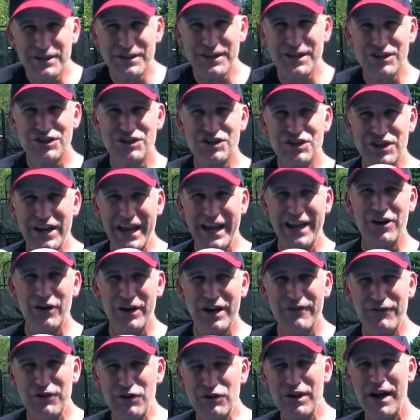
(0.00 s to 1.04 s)
to this channel
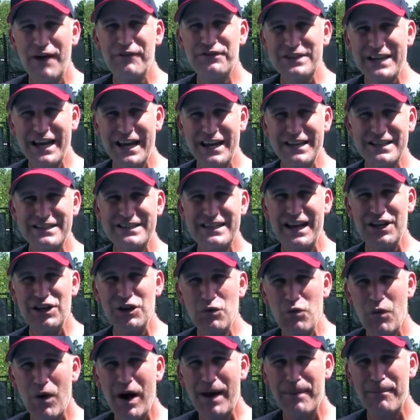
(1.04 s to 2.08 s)
if you love tennis and
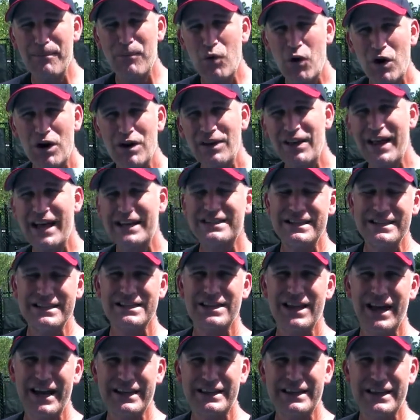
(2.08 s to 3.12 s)
you want more
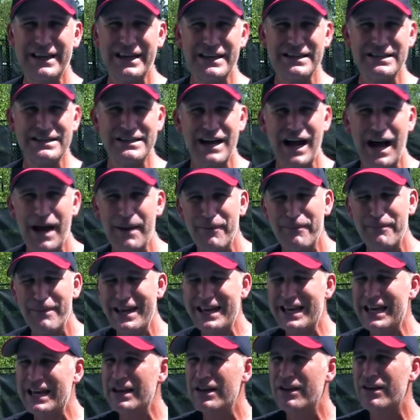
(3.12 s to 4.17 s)
lessons like this. I'm
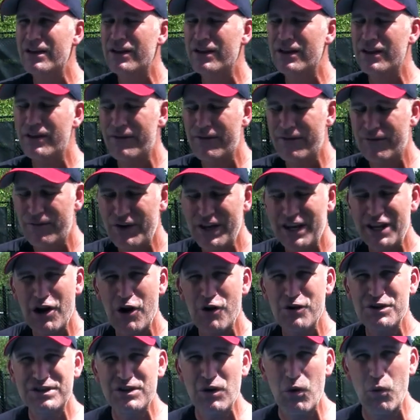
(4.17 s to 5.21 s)
making
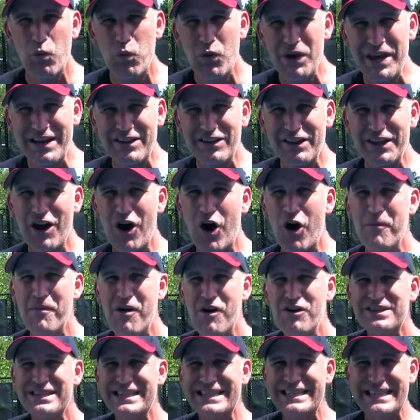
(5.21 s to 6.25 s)
videos weekly,
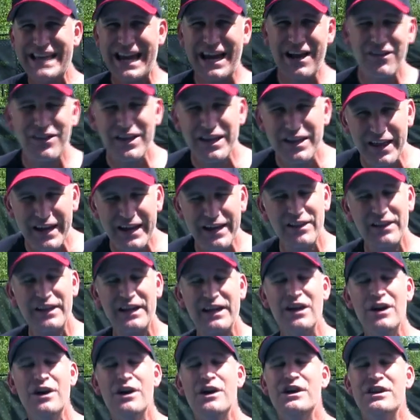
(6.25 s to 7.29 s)
almost daily
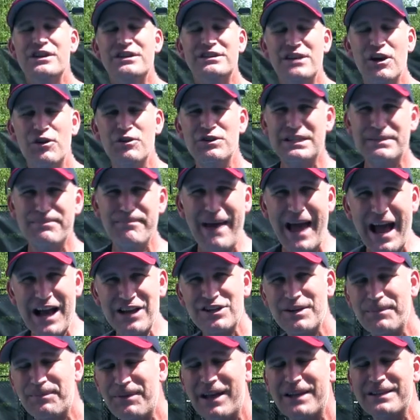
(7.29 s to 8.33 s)
lately. So
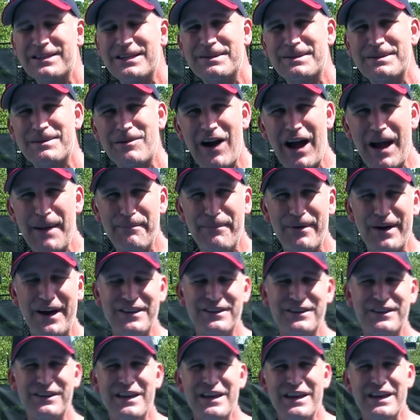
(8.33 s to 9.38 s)
smash up that subscribe
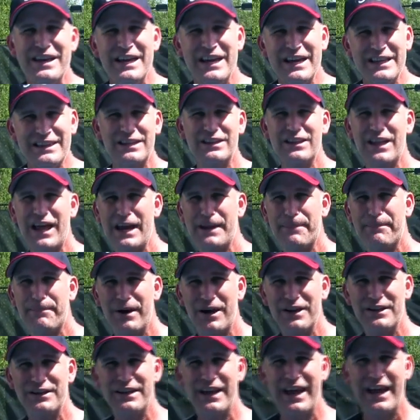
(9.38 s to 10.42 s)
button, hit the like
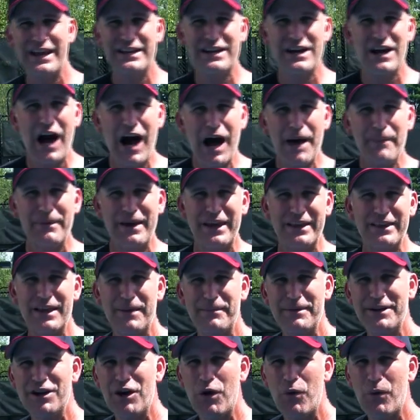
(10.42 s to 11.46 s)
button, and comment.
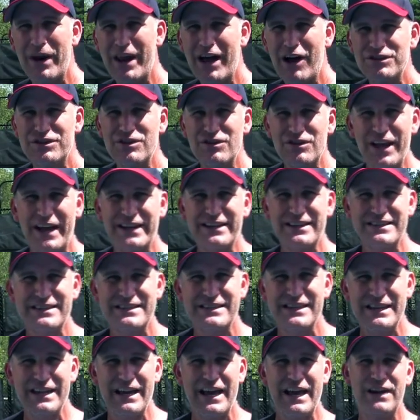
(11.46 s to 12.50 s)
Let me know what else you'd like to
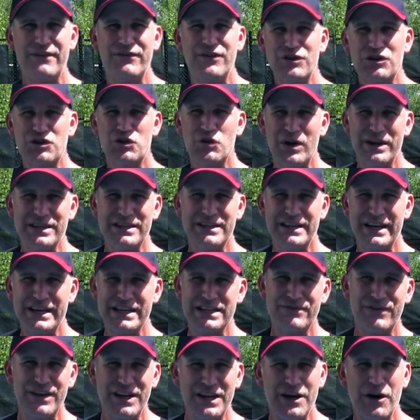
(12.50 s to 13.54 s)
see and if you enjoyed
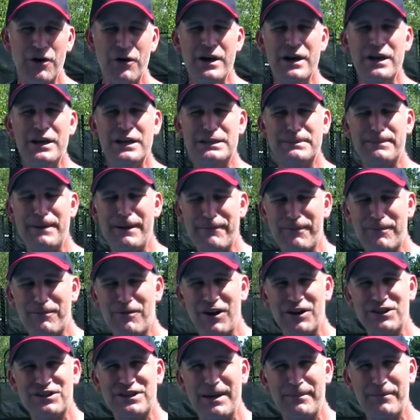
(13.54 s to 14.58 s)
today's video. It's Pete from
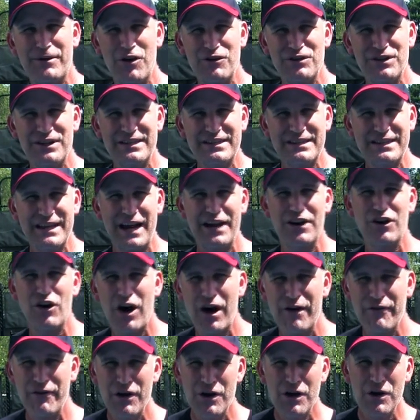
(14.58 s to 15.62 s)
Crunch Time Coaching, sign off.